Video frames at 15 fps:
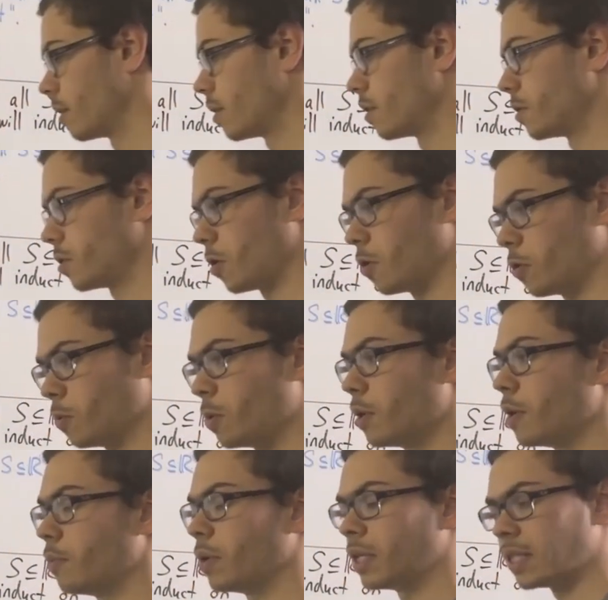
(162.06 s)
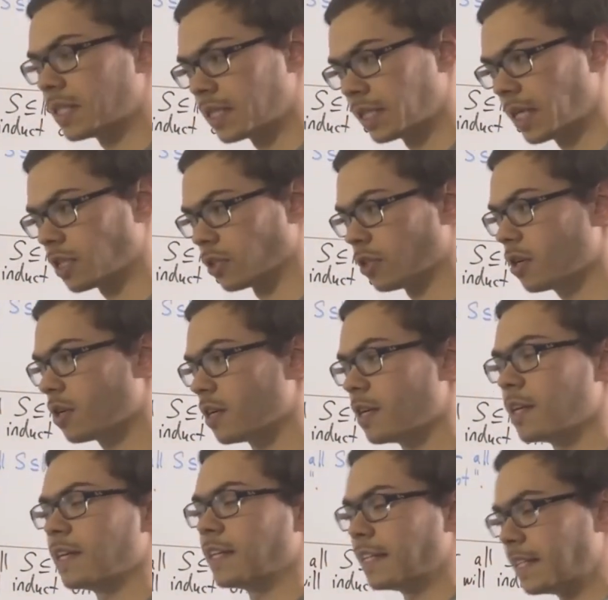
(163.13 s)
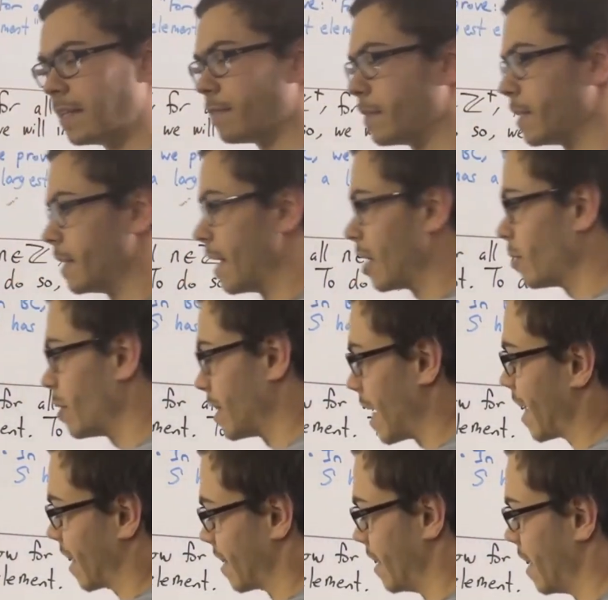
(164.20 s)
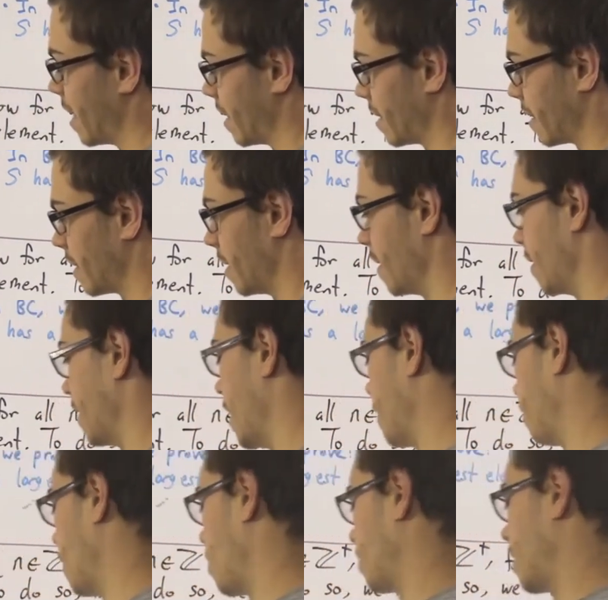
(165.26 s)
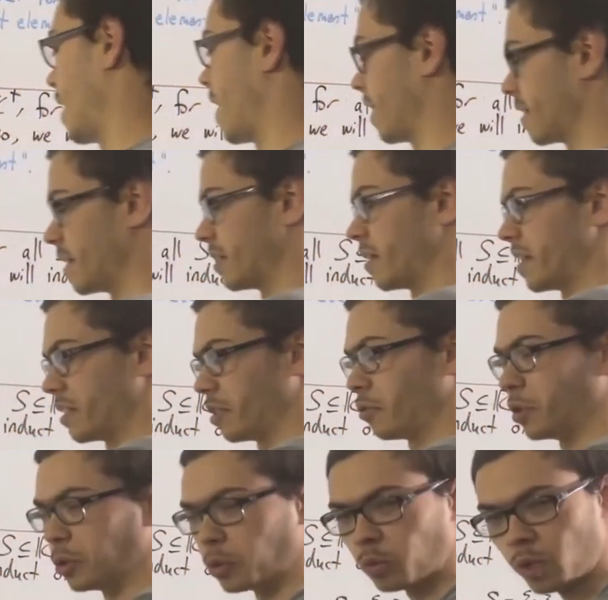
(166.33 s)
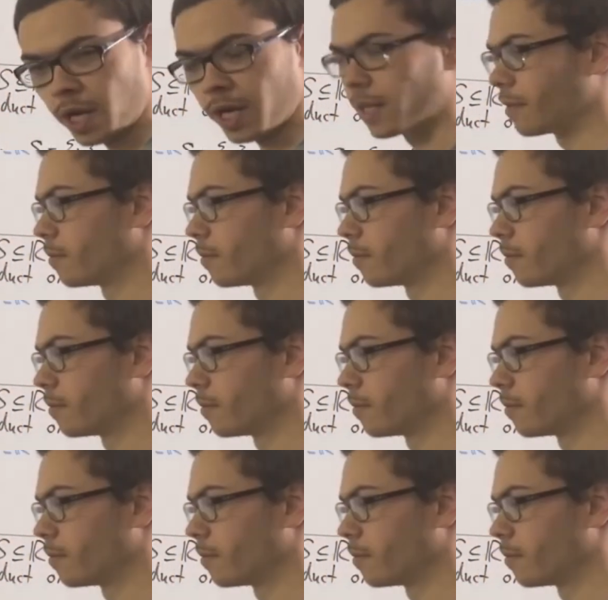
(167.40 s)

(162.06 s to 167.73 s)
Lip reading: So putting this together, given an element x in S, it follows that x is less than or equal to y.